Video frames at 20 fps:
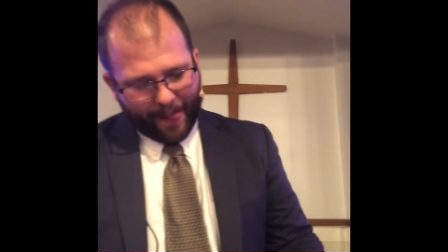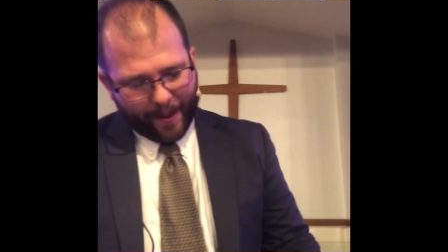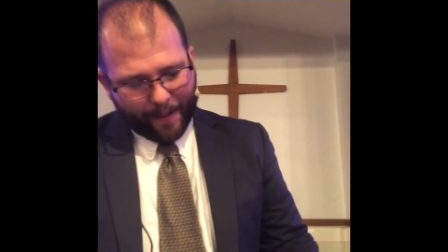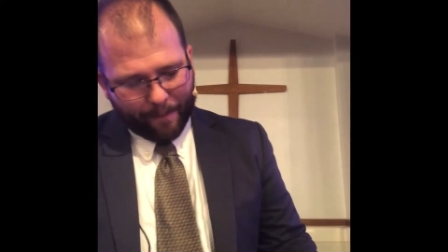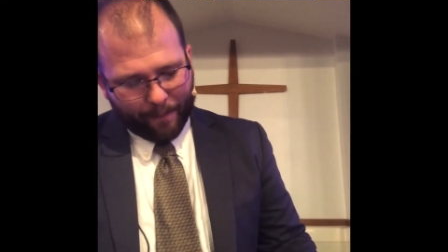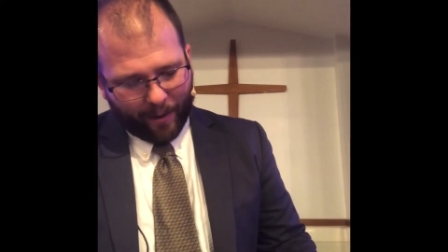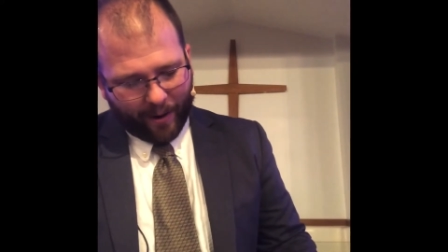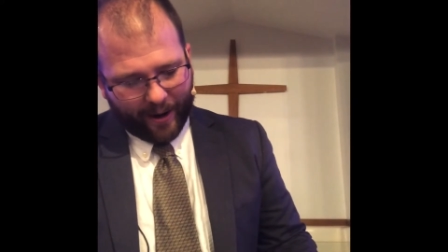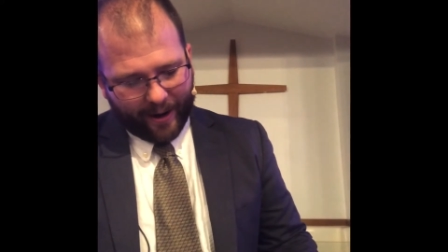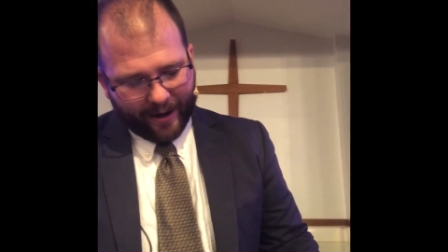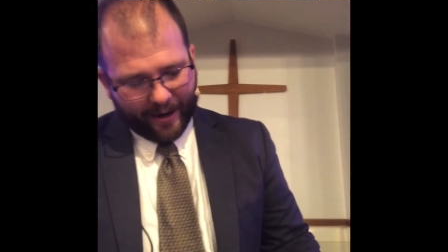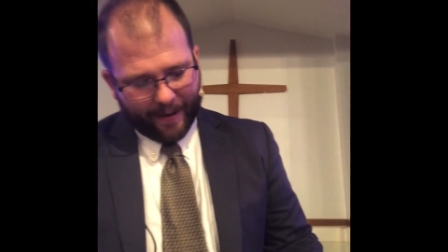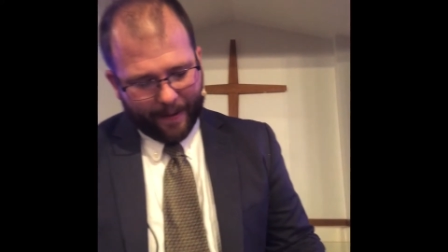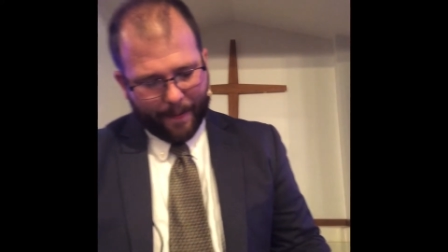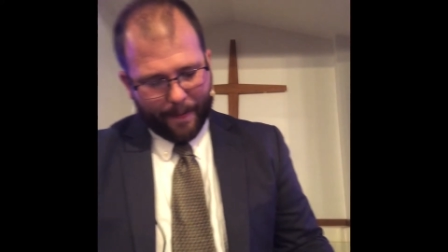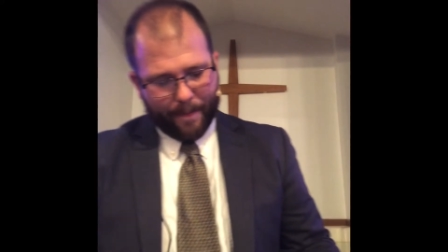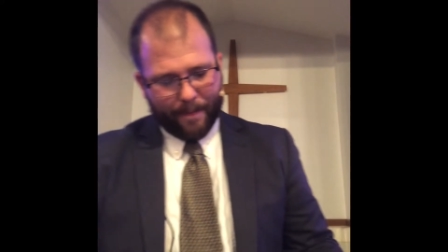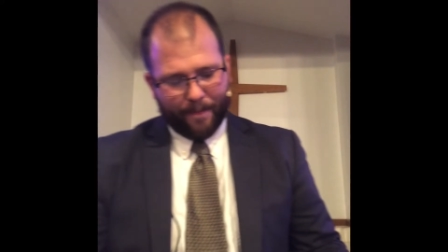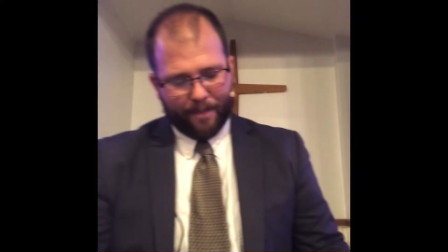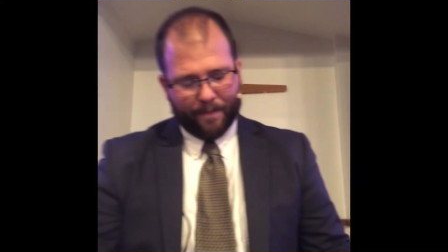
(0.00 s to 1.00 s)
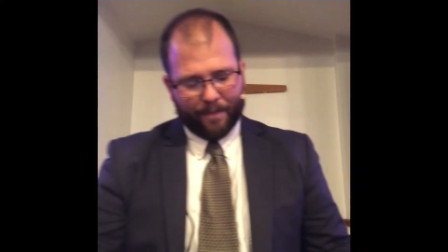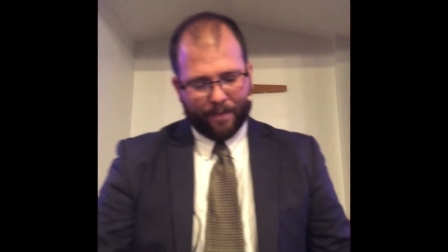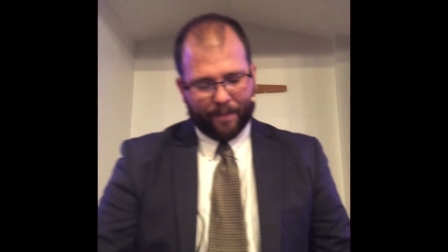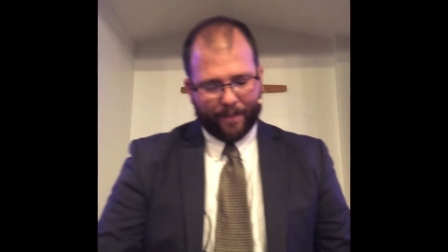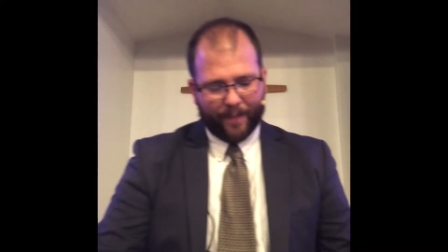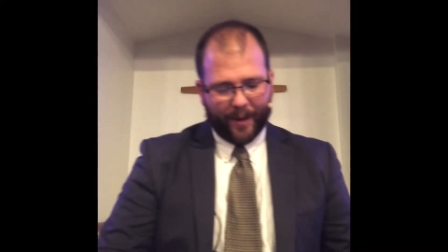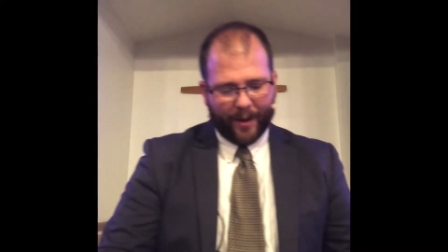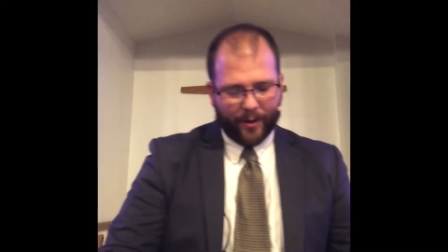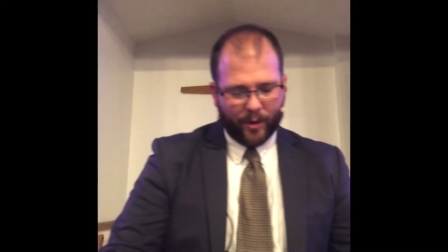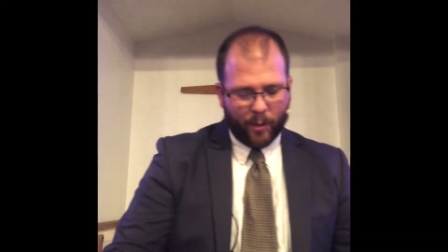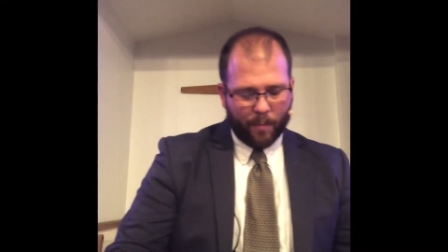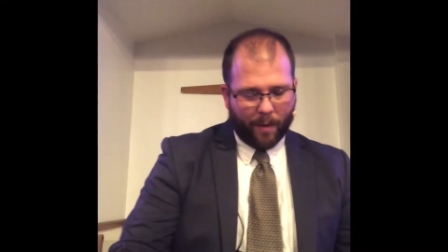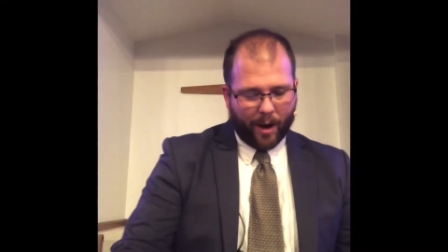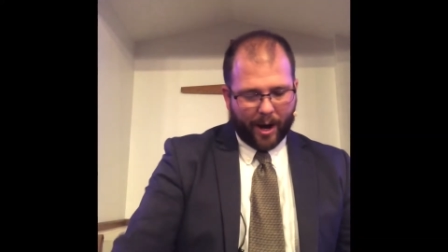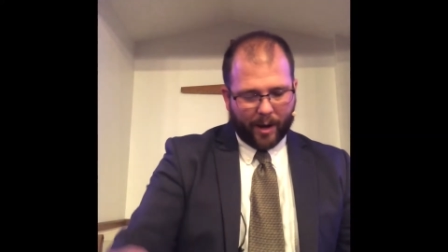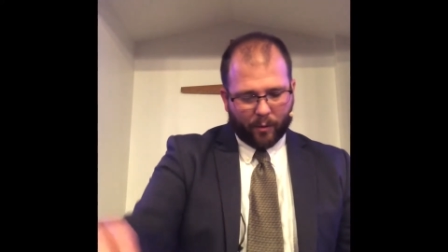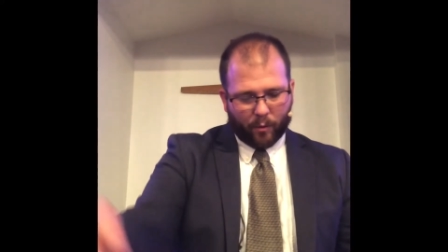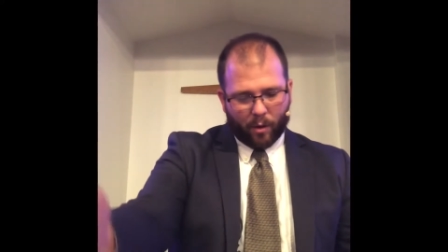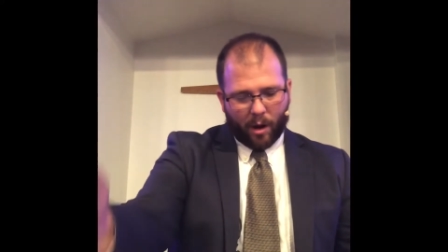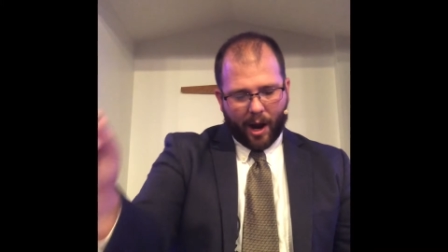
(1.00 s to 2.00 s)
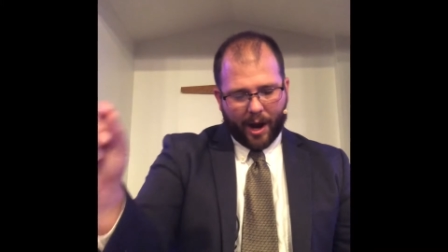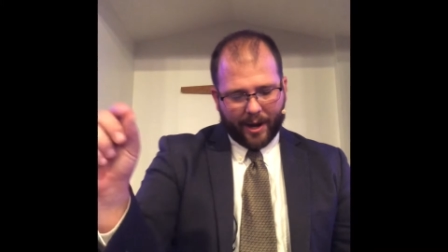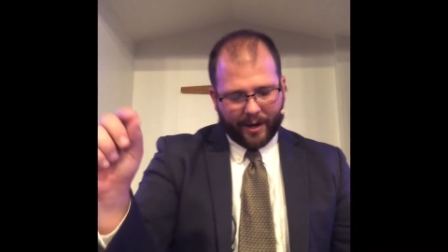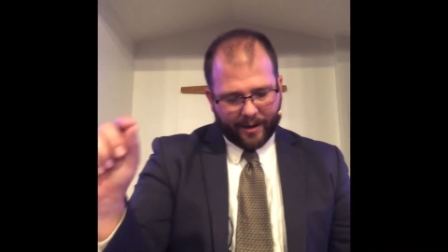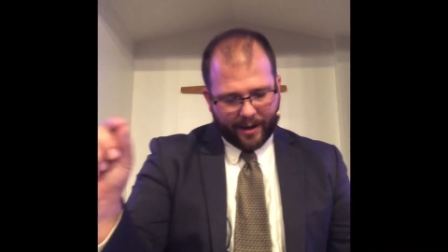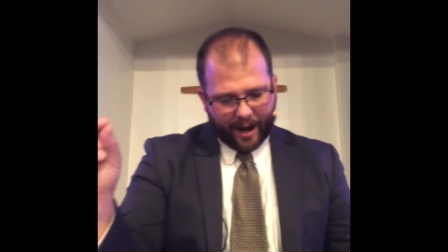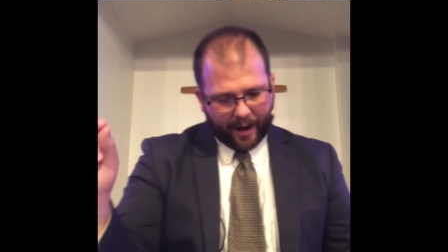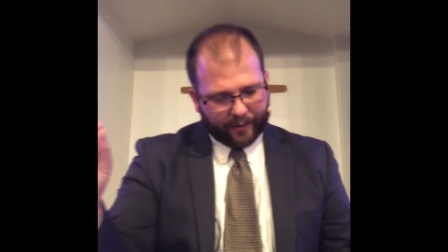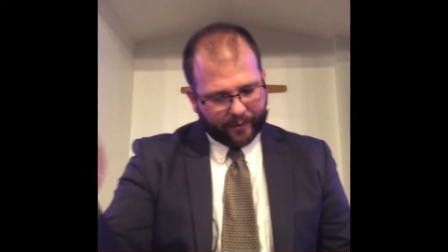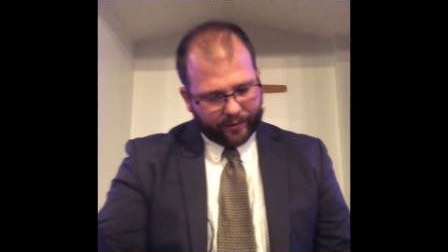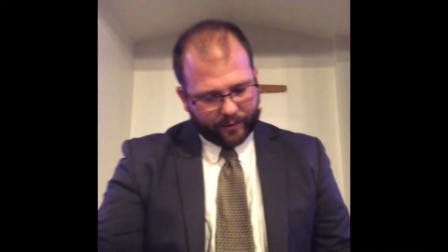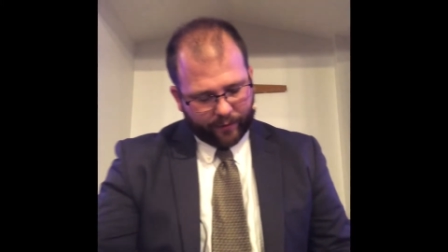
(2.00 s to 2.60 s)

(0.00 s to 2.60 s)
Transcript: But you might write next